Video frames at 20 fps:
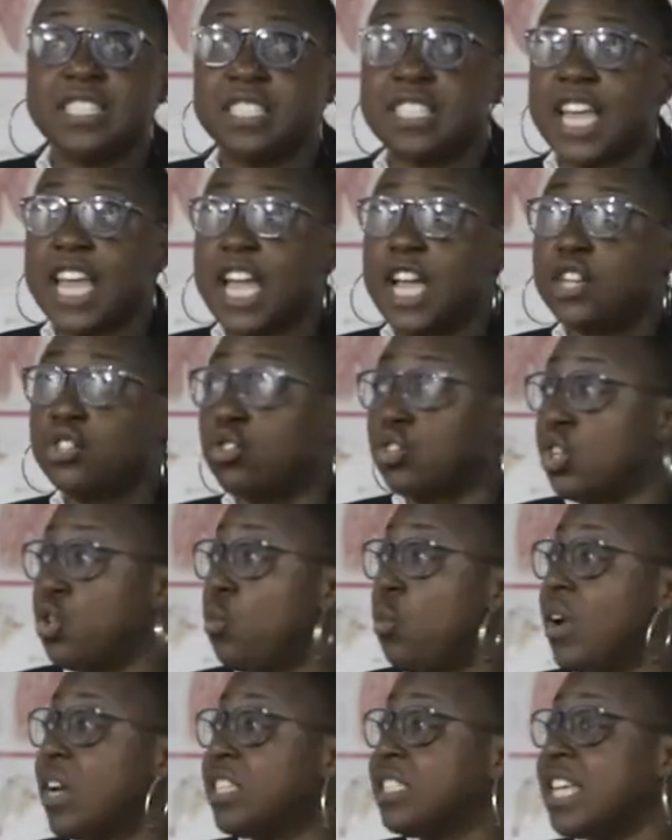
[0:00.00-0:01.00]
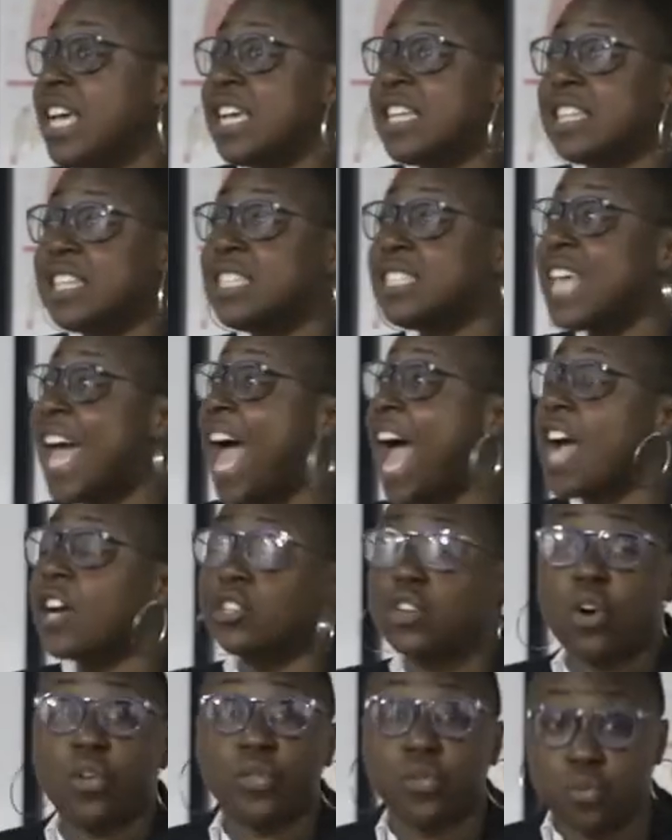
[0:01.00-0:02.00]
stage, or you want to take this
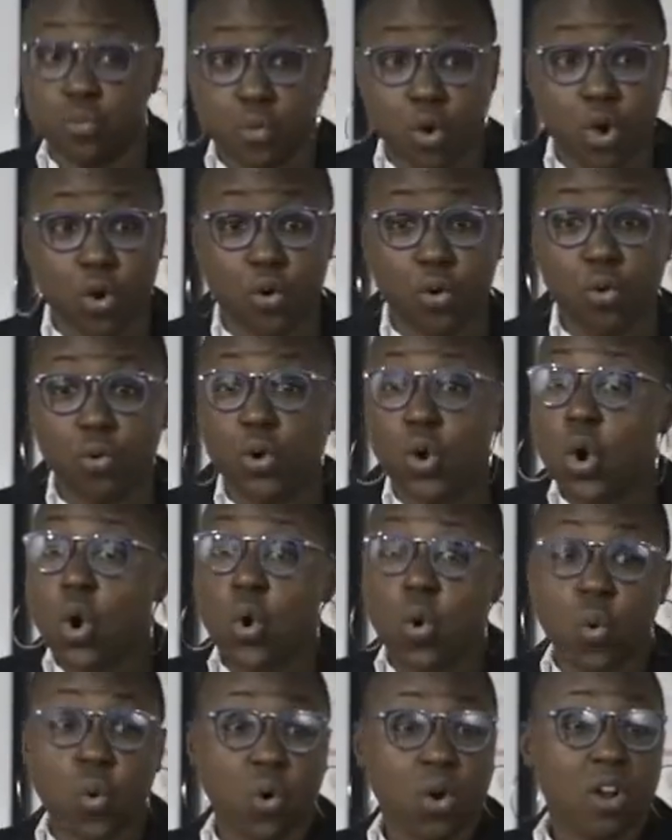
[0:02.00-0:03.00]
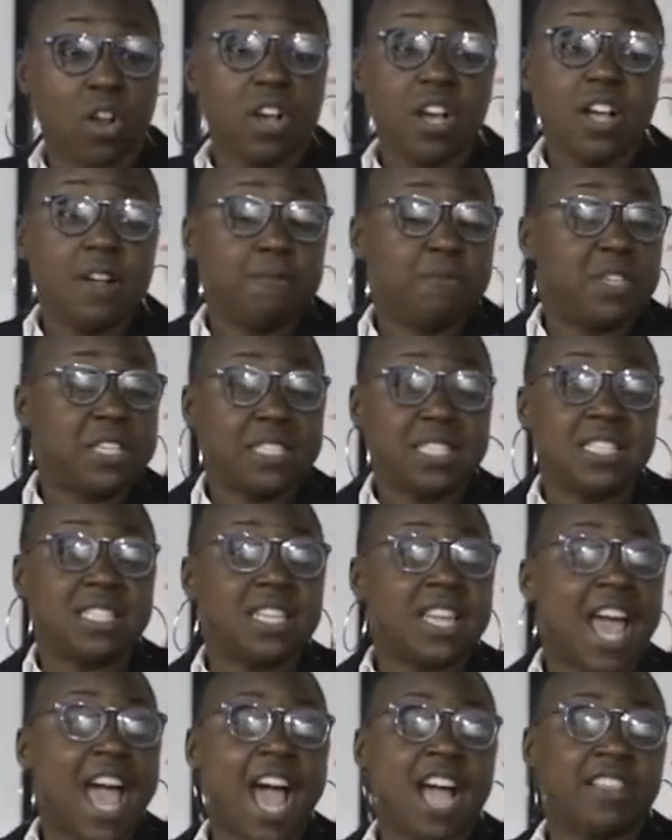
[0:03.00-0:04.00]
act on the road, or this is
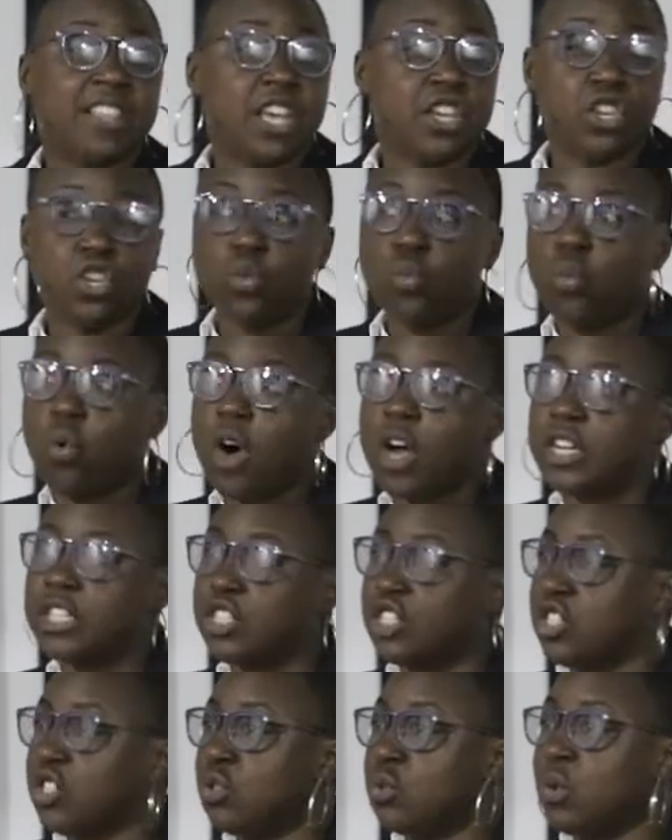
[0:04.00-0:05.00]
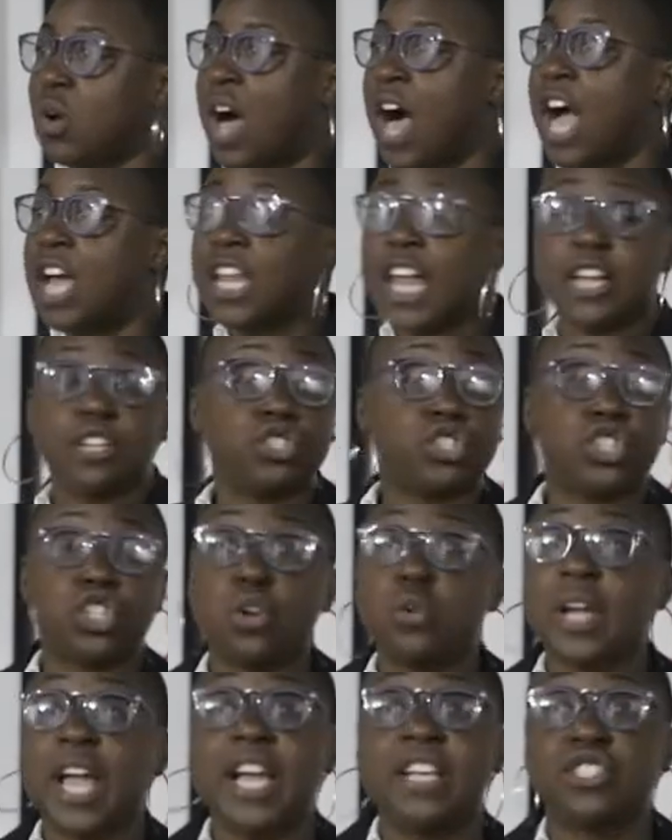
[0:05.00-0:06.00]
an act that you want to highlight and
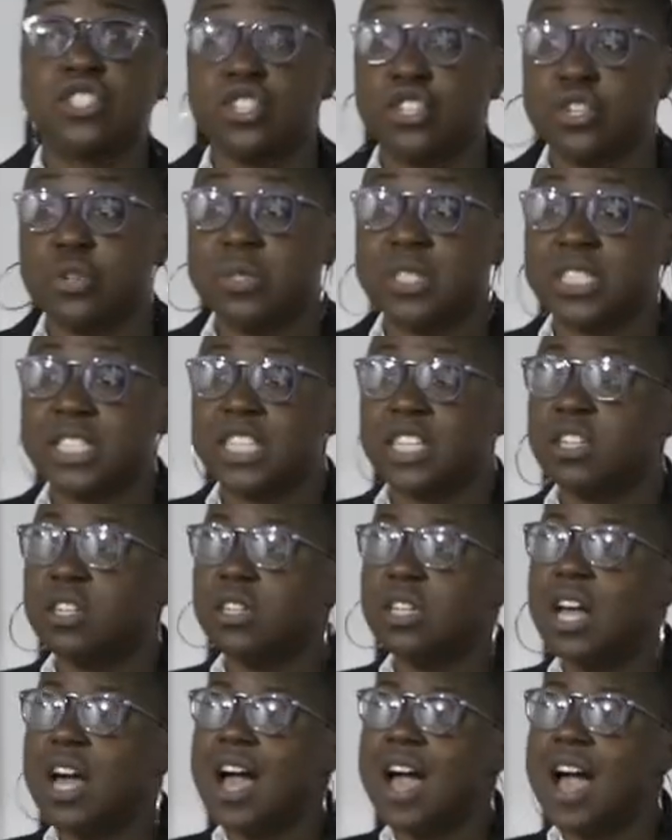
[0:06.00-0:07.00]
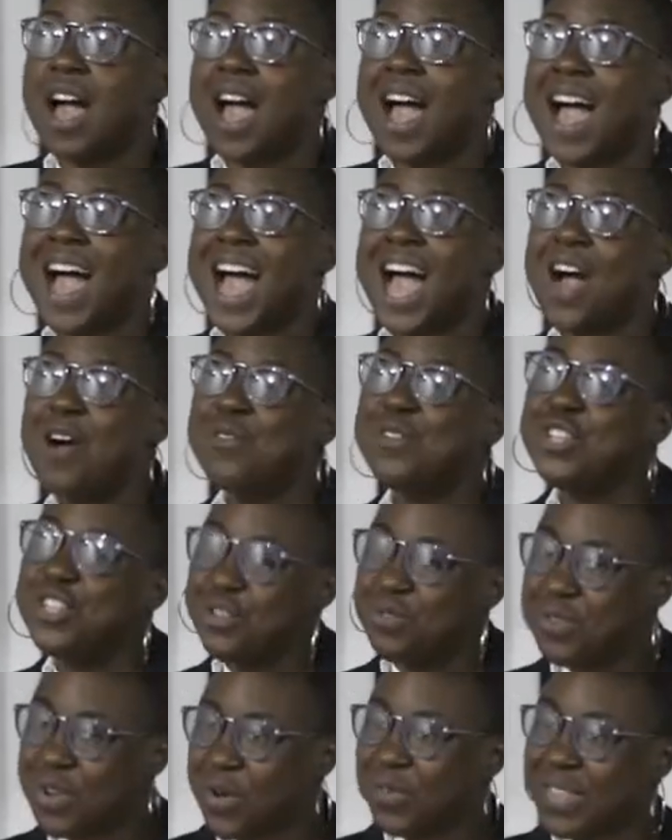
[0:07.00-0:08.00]
showcase a new skill, how do
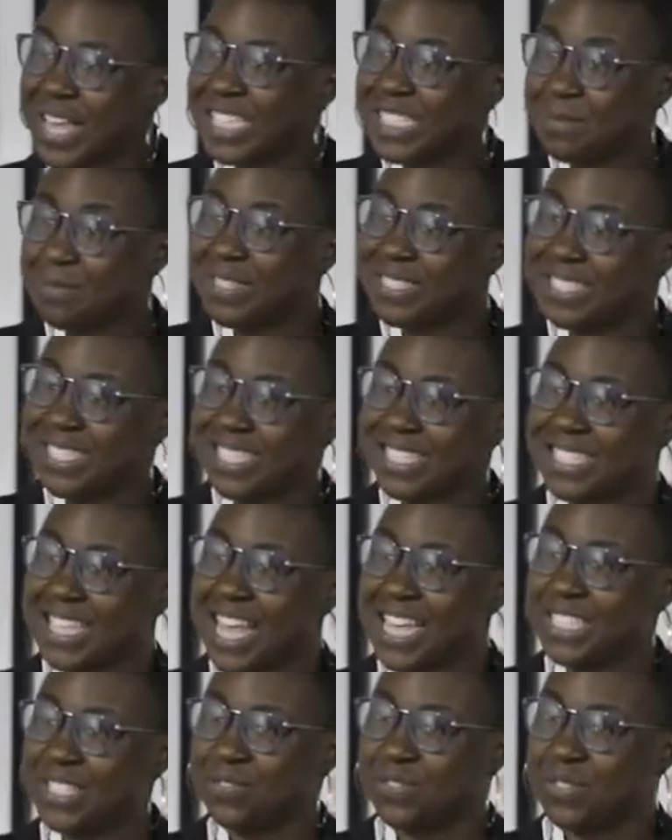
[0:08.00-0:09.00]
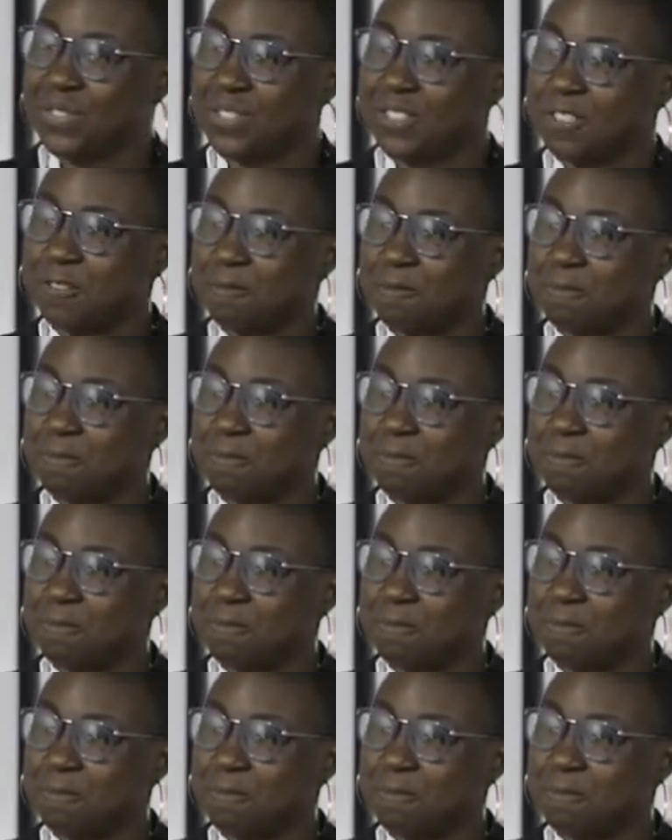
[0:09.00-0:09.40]
you know that's been successful?